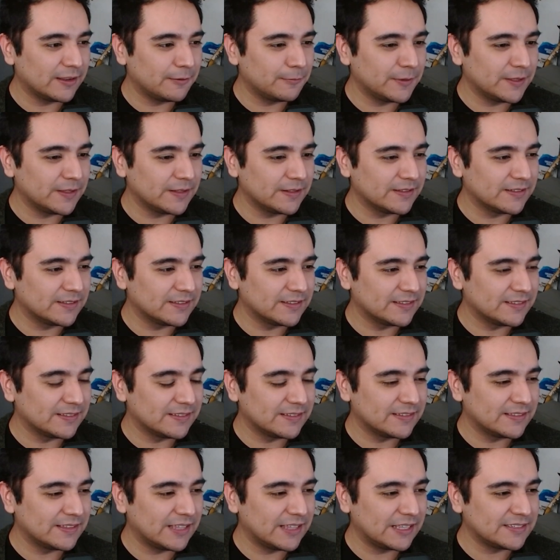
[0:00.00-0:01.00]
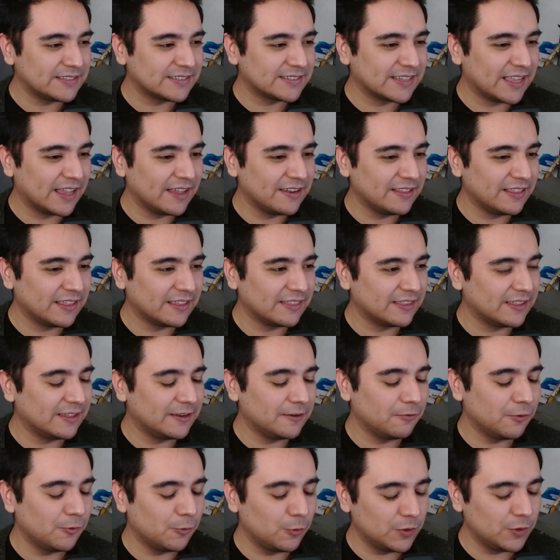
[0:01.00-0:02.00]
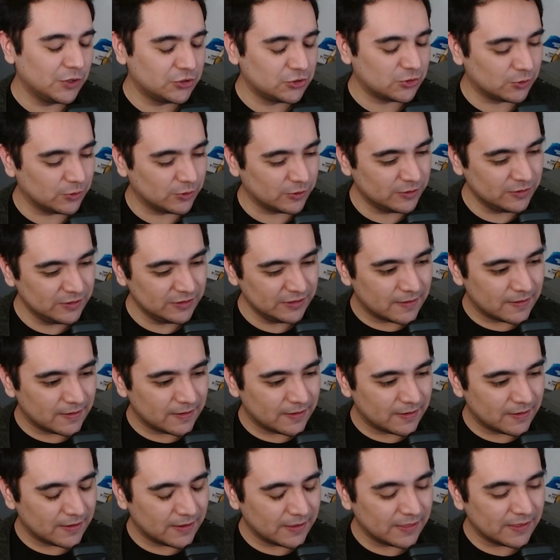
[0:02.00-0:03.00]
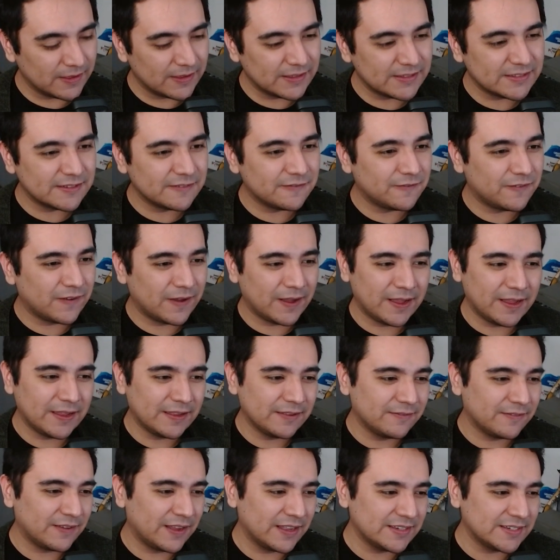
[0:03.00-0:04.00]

I mean, that's kind of like the end of the ritual. I think it's a 5.